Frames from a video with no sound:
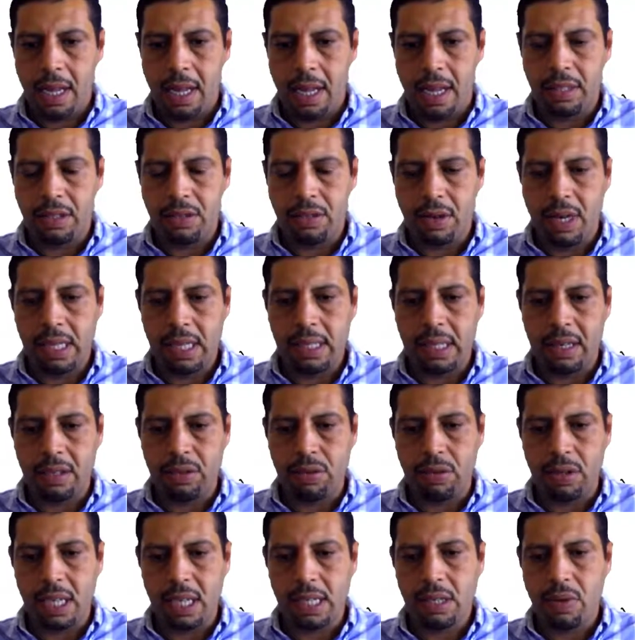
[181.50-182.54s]
And to answer
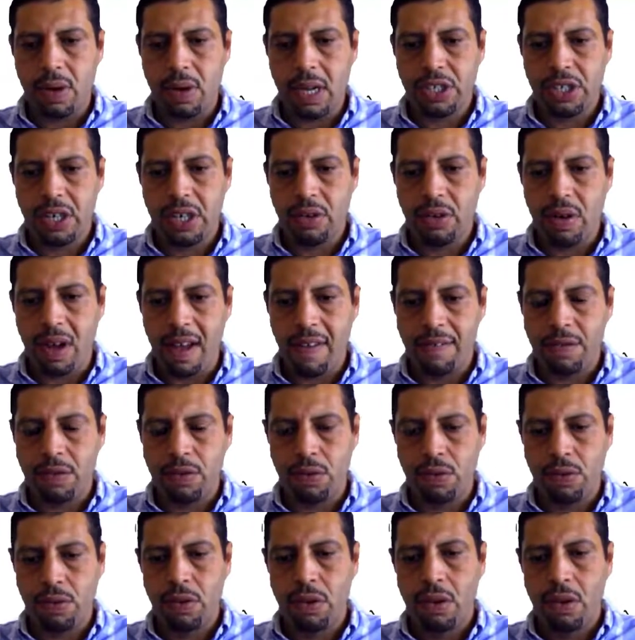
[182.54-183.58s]
to this question, you have
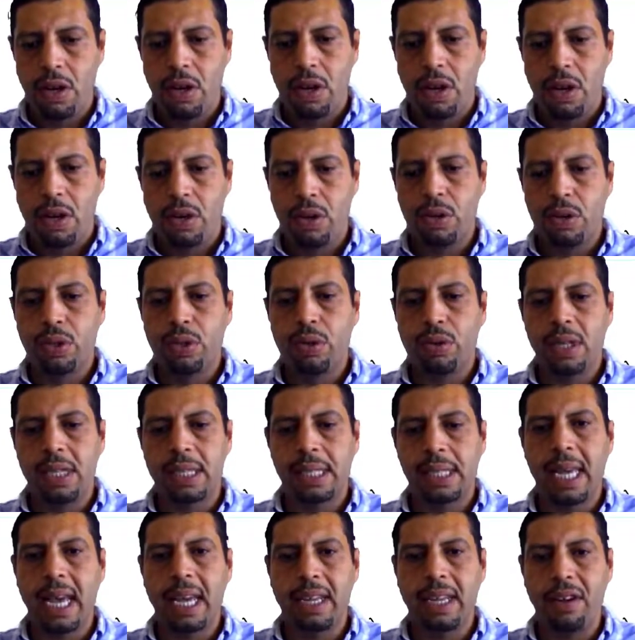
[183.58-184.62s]
to look to the
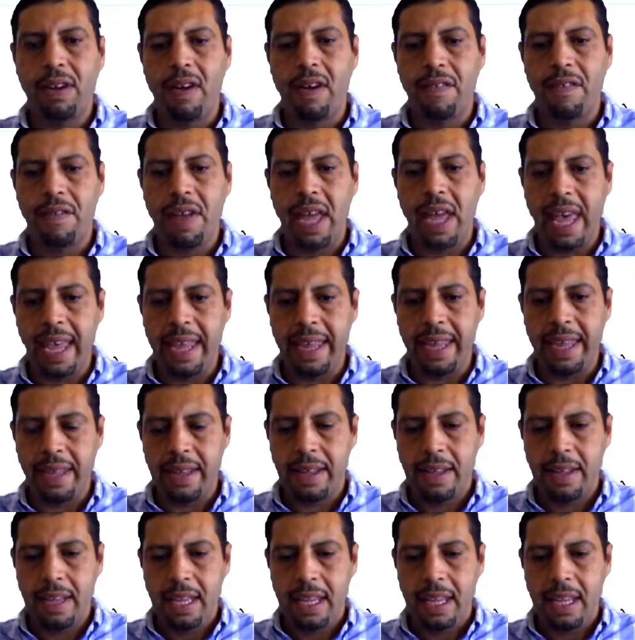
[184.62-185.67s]
sign of a.
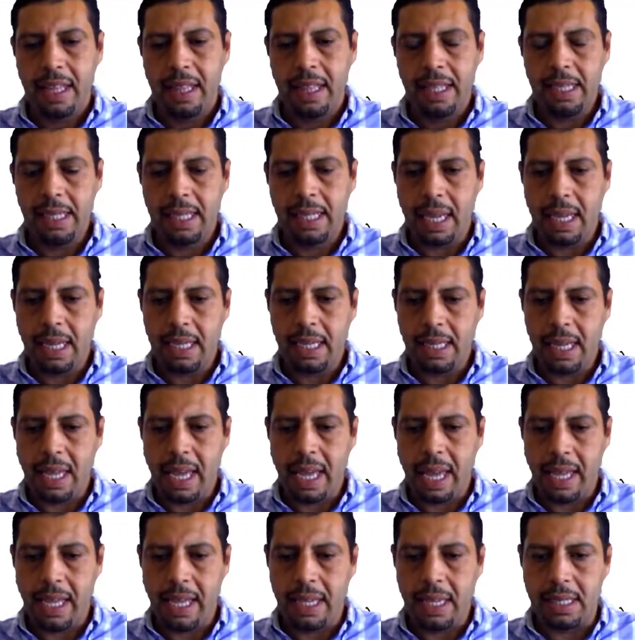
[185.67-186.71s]
In this case,
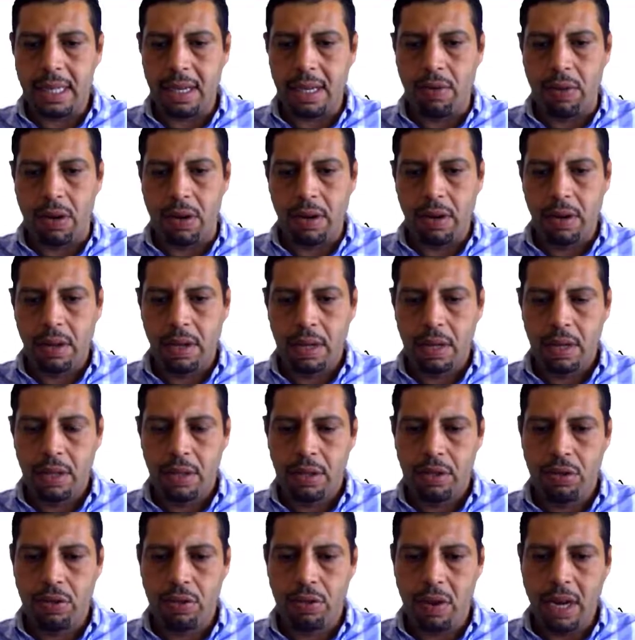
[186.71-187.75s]
a is equal
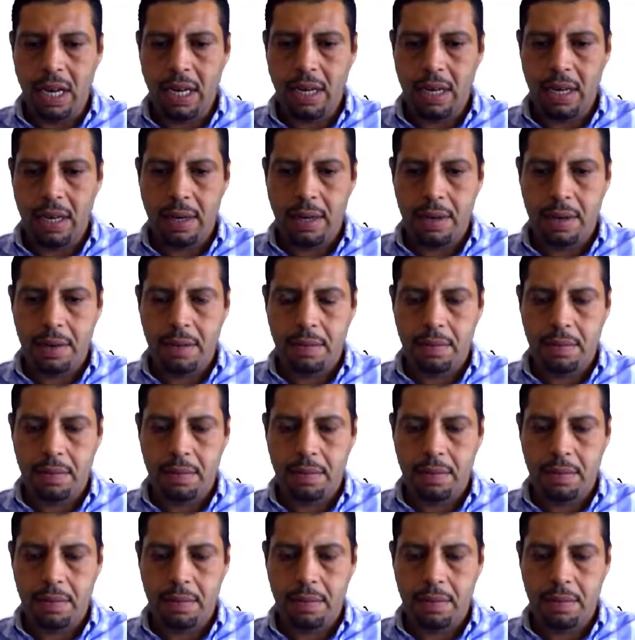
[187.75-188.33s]
to 1,